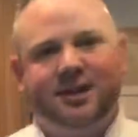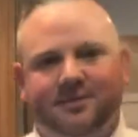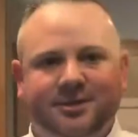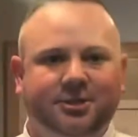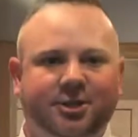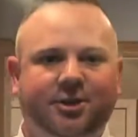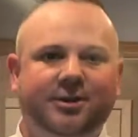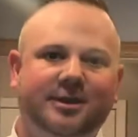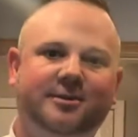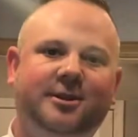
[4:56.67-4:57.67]
tips and show
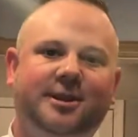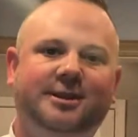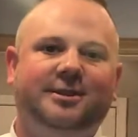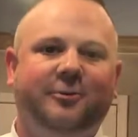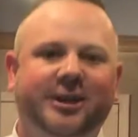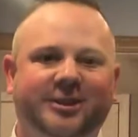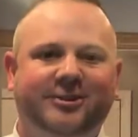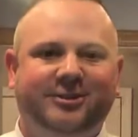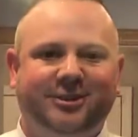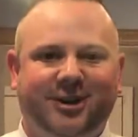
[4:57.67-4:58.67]
you some of the things that we
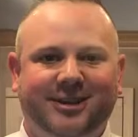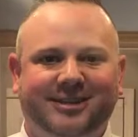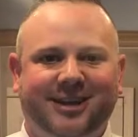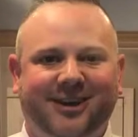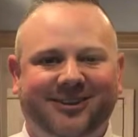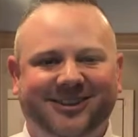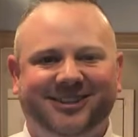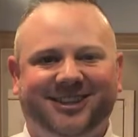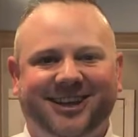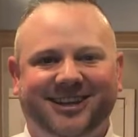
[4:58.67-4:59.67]
do to try and stay healthy
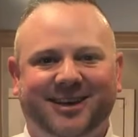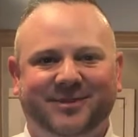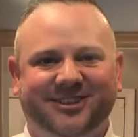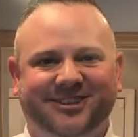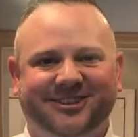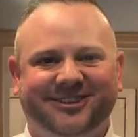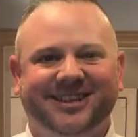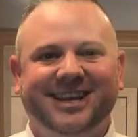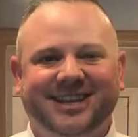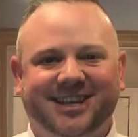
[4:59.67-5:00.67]
and to lighten up in the new
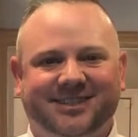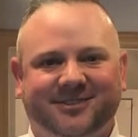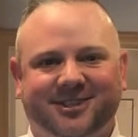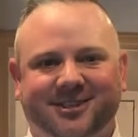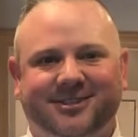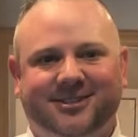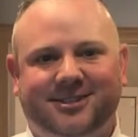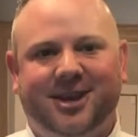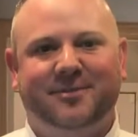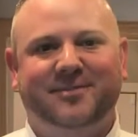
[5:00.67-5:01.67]
year. Thanks for
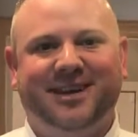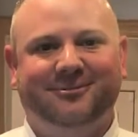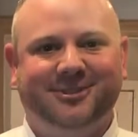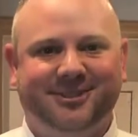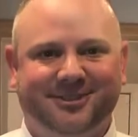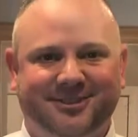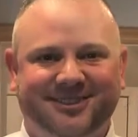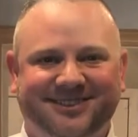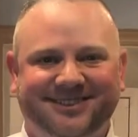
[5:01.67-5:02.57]
stopping by. We'll see you soon.